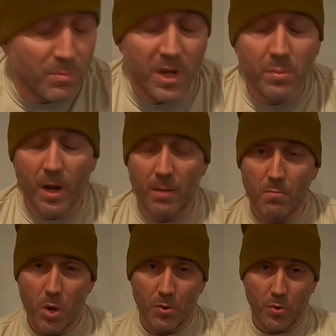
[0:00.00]
made by a
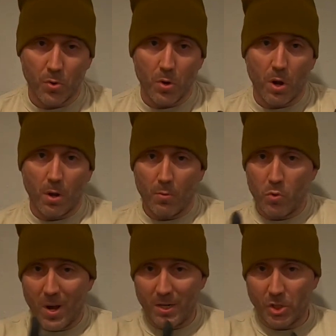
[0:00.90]
mother
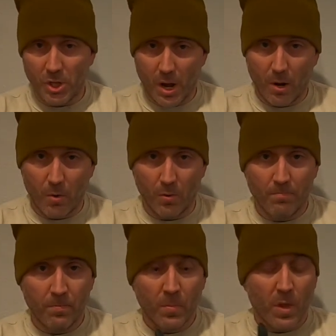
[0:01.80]
who had a child
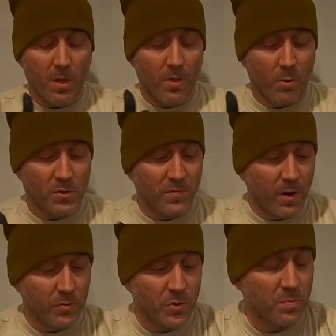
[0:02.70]
that was
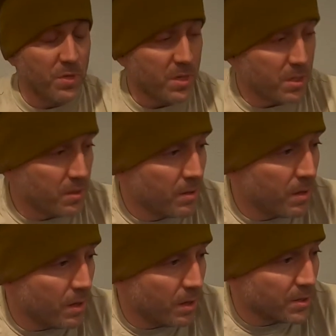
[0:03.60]
found to
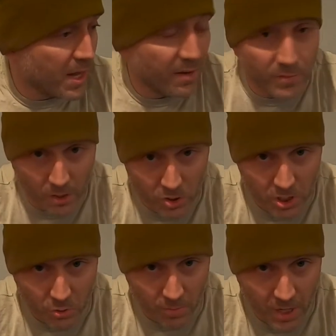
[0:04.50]
have Down
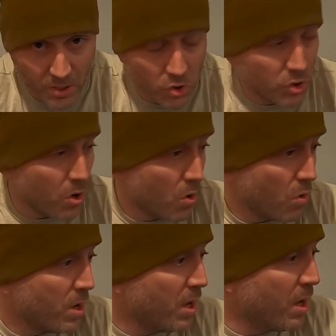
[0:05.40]
syndrome, and
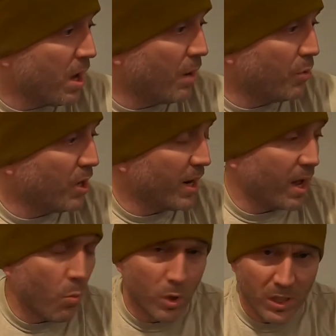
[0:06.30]
so I
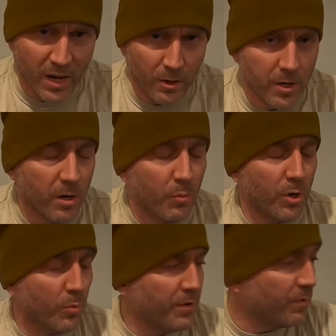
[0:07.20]
got one liner here I'm going
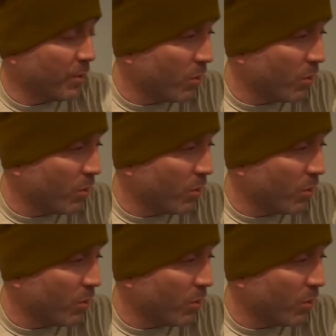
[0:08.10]
to read from the